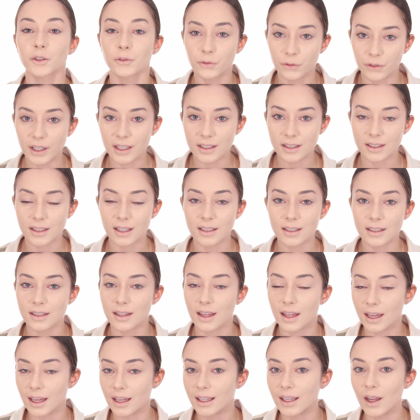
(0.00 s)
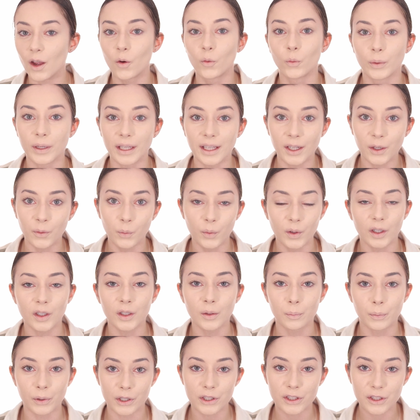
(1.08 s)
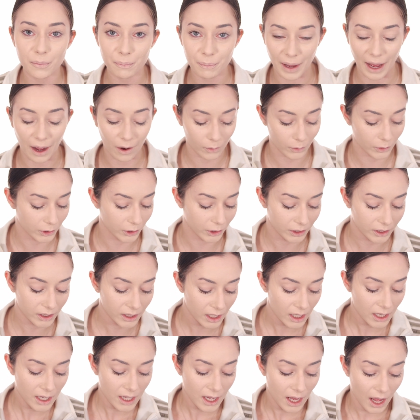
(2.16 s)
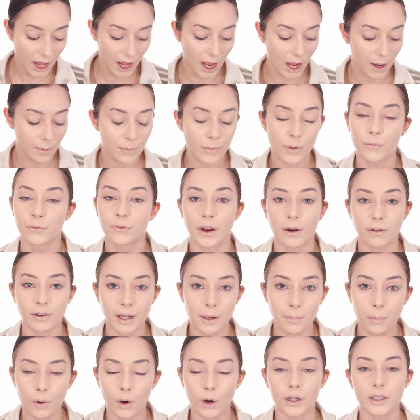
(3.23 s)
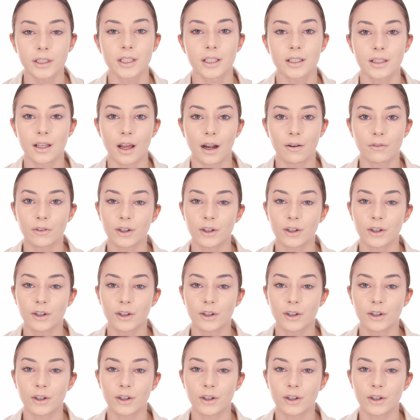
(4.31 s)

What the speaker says: To fix this thing, we will put some powder. Very important to set